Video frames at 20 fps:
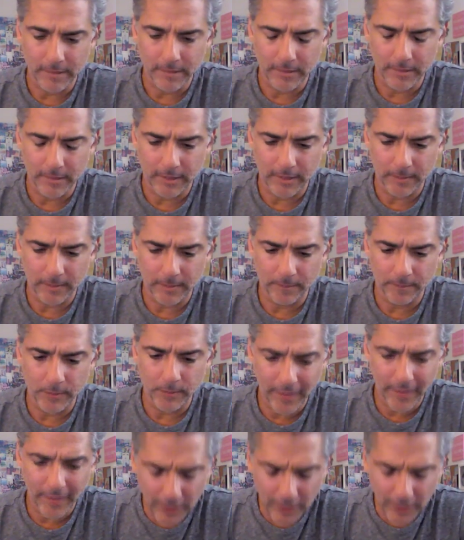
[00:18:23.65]

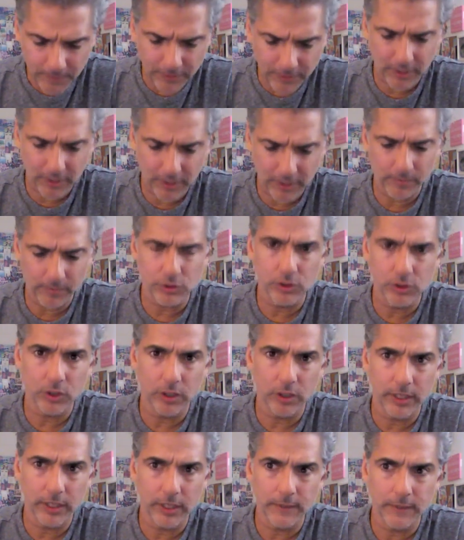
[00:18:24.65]
Management team is
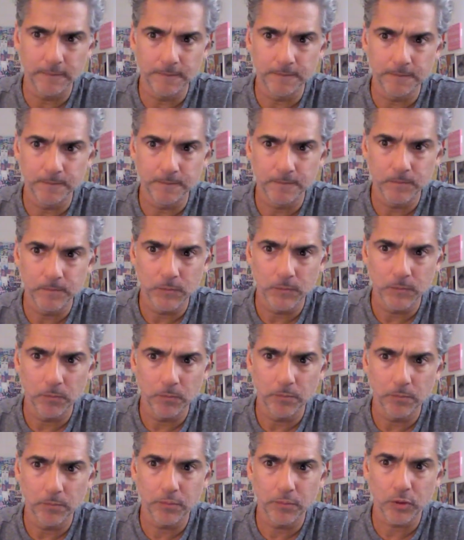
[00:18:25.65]
good.
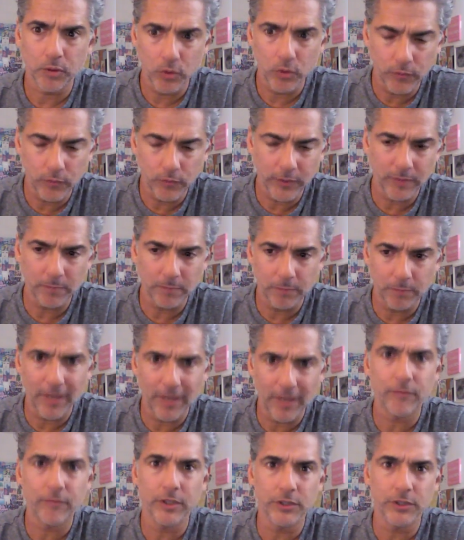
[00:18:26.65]
Proven
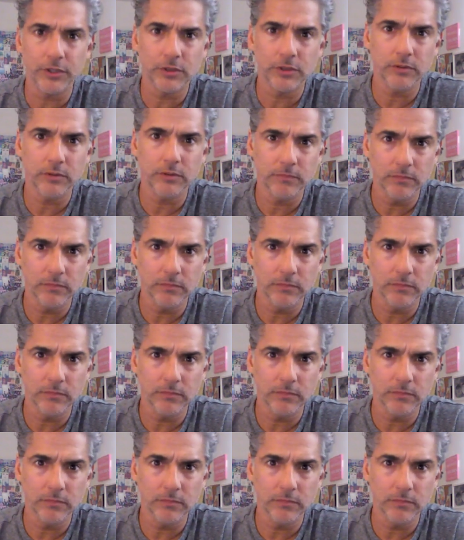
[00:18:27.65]
beverage